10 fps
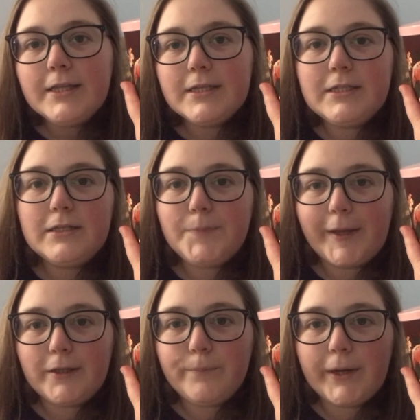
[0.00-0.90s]
This is
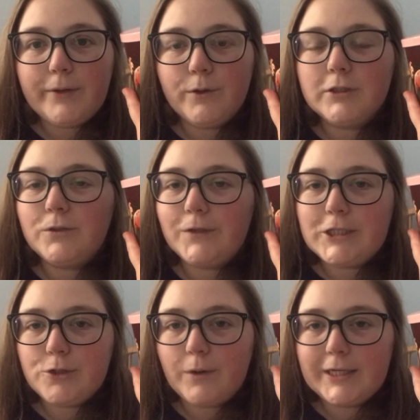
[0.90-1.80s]
Bath & Body Works
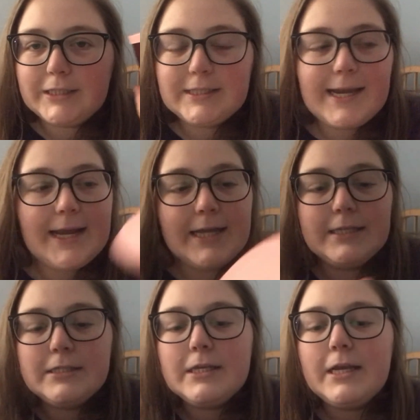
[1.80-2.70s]
CG White
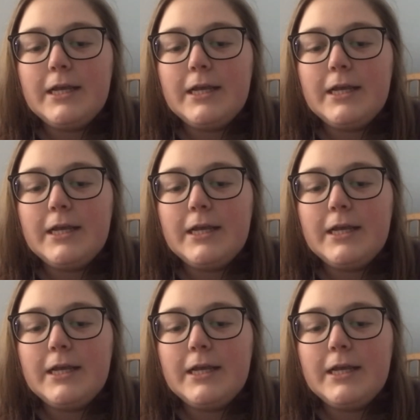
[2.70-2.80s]
Sands.